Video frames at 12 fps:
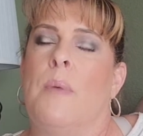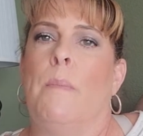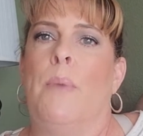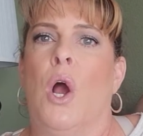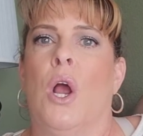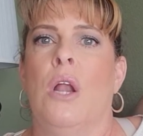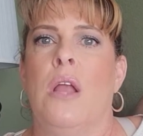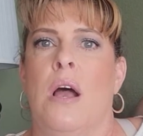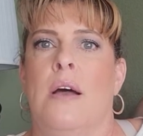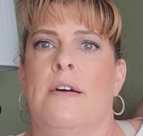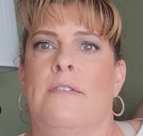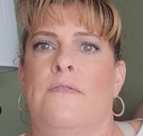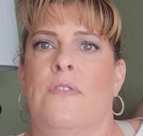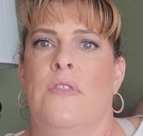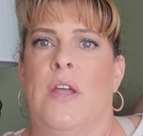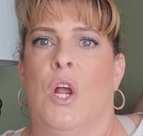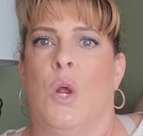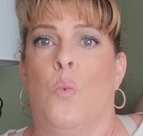part of
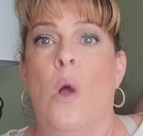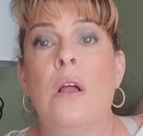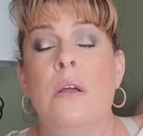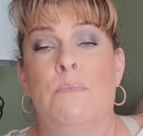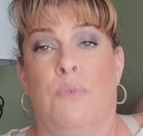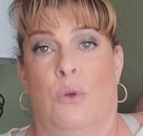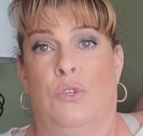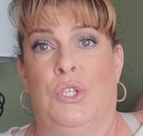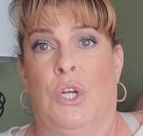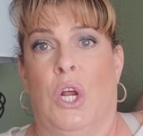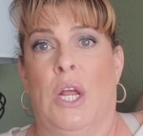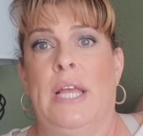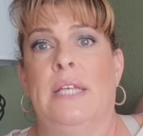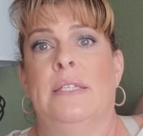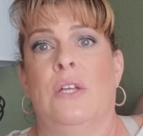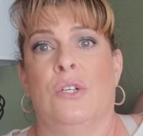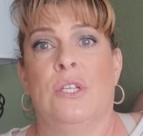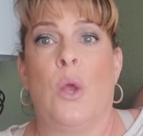their welcome brochure is
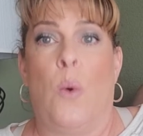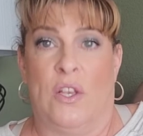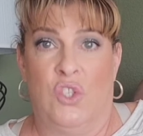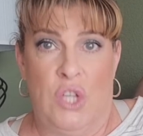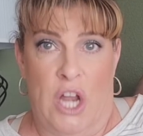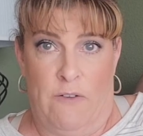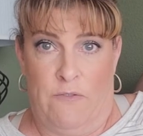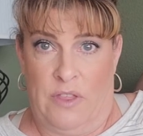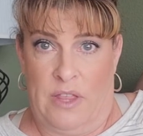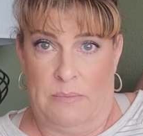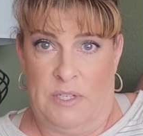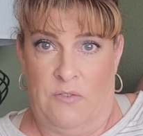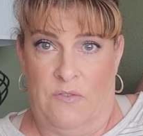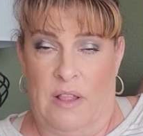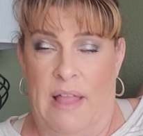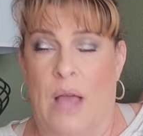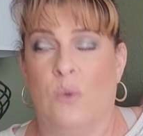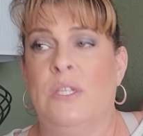there's a questionnaire for them to fill
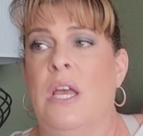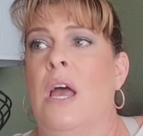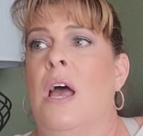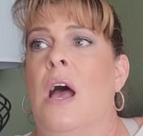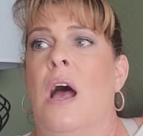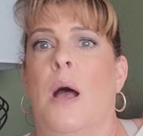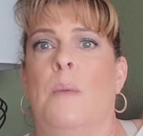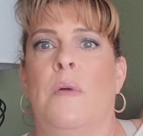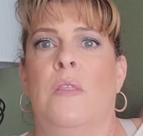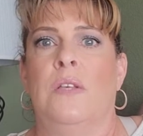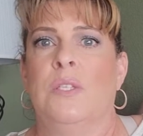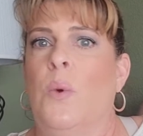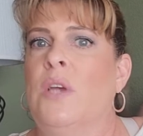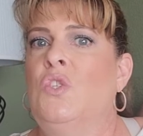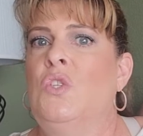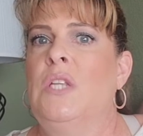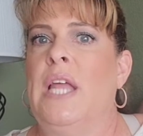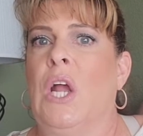out. This
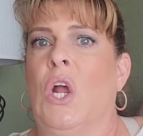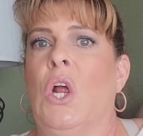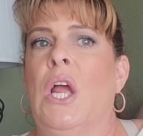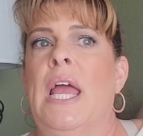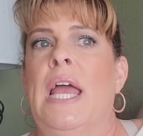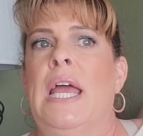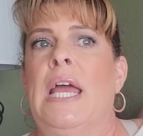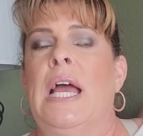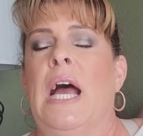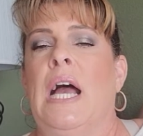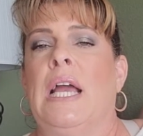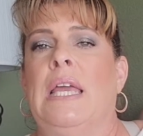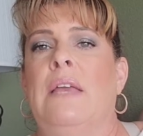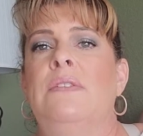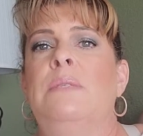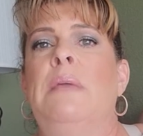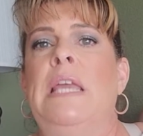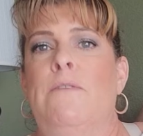questionnaire
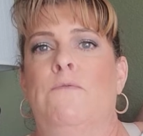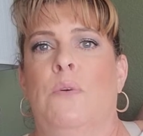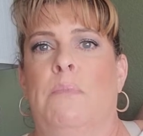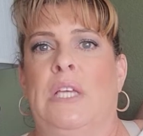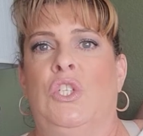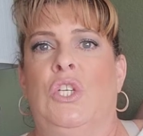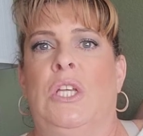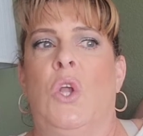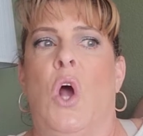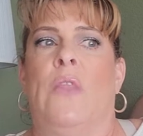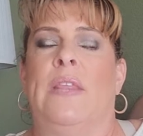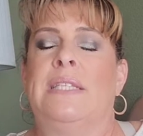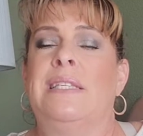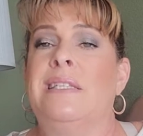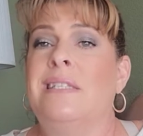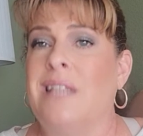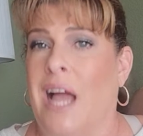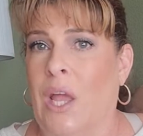gives me information on the
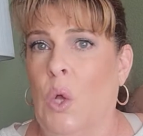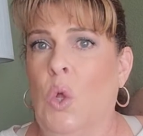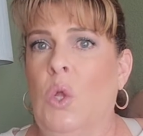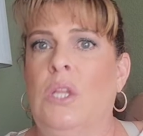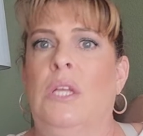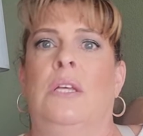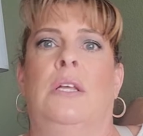style,